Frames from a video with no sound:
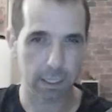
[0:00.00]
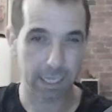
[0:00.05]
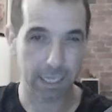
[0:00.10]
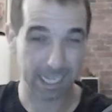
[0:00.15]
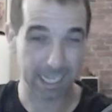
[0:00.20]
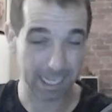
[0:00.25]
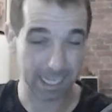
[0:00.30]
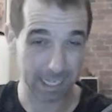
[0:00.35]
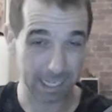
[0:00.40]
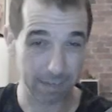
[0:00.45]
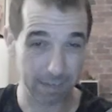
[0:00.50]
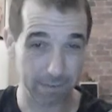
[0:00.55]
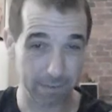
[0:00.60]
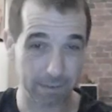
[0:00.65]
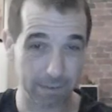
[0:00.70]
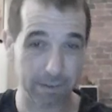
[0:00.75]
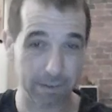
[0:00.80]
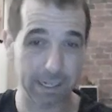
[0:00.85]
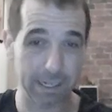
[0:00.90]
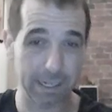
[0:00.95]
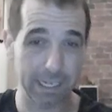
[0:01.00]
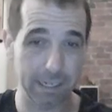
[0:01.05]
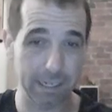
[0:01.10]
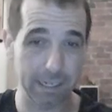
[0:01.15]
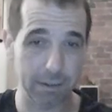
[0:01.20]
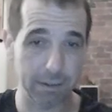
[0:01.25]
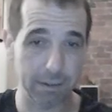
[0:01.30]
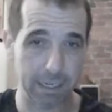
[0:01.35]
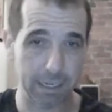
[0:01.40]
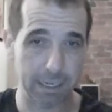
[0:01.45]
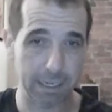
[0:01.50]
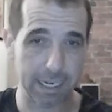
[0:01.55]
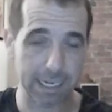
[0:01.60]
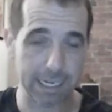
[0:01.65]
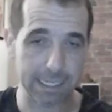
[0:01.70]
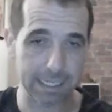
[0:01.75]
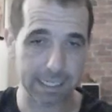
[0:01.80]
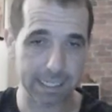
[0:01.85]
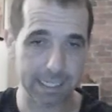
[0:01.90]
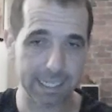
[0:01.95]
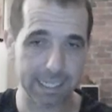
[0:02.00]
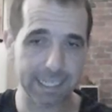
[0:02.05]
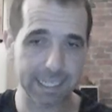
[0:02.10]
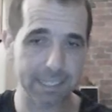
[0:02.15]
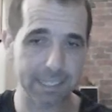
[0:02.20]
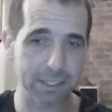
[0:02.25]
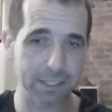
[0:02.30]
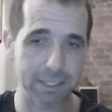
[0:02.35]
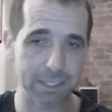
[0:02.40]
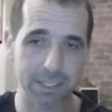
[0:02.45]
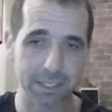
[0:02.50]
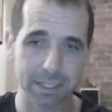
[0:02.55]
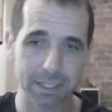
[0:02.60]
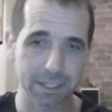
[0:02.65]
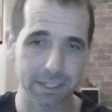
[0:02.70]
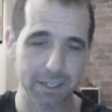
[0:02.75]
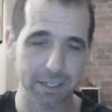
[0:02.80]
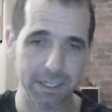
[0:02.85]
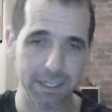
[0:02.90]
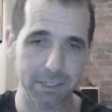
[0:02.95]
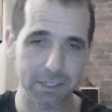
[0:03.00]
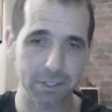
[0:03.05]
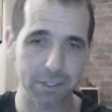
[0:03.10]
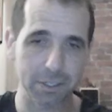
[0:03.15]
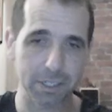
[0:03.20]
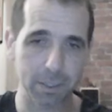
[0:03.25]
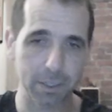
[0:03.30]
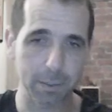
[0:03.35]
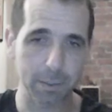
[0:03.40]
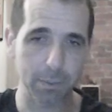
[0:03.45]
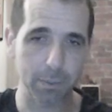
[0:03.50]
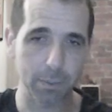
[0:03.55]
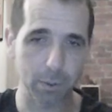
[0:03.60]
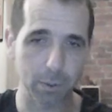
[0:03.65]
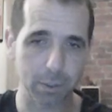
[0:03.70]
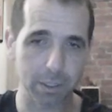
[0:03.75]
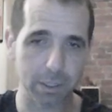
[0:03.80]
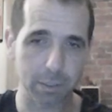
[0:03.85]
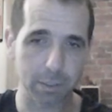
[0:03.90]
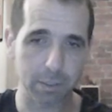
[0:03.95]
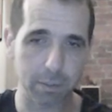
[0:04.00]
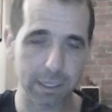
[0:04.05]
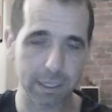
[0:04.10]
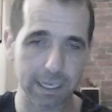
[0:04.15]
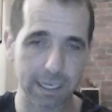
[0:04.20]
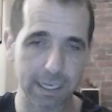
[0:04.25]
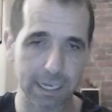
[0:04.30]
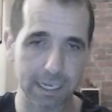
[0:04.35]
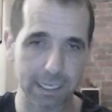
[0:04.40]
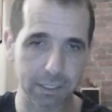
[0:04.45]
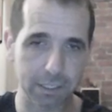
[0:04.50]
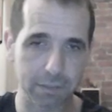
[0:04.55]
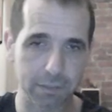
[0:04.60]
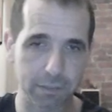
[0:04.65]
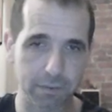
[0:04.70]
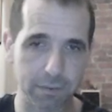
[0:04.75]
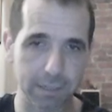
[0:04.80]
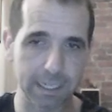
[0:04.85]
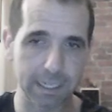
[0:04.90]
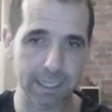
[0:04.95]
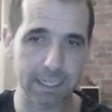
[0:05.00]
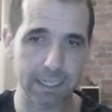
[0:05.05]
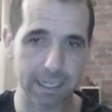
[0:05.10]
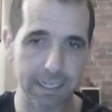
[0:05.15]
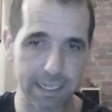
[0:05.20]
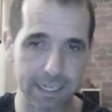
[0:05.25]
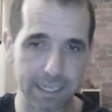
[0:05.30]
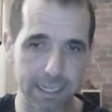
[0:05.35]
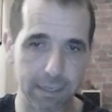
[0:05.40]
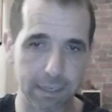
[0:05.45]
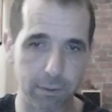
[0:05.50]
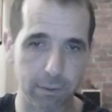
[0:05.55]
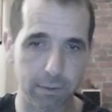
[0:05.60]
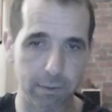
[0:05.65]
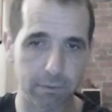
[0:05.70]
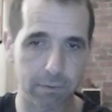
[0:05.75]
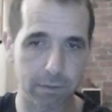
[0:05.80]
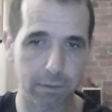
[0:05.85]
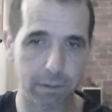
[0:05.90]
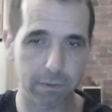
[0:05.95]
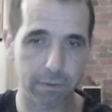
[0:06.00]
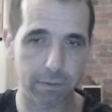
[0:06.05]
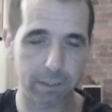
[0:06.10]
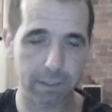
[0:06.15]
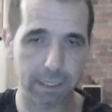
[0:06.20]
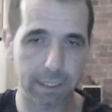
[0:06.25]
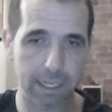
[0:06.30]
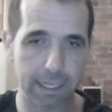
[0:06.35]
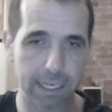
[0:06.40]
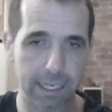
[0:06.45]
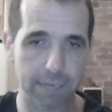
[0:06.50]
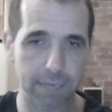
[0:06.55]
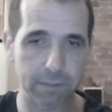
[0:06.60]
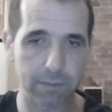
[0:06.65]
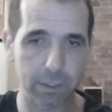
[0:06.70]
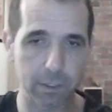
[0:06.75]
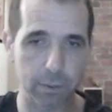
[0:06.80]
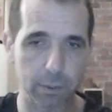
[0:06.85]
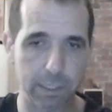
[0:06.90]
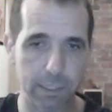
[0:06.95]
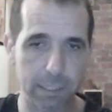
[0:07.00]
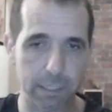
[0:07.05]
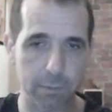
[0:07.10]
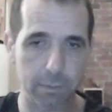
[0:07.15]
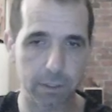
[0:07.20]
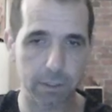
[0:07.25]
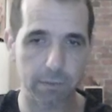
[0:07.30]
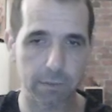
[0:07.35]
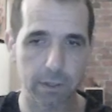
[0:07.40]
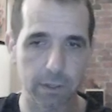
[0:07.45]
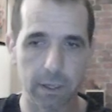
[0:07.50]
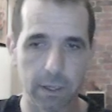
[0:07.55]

King e3, and yeah, it's just so important to play h3 now rather than king f2 on this move.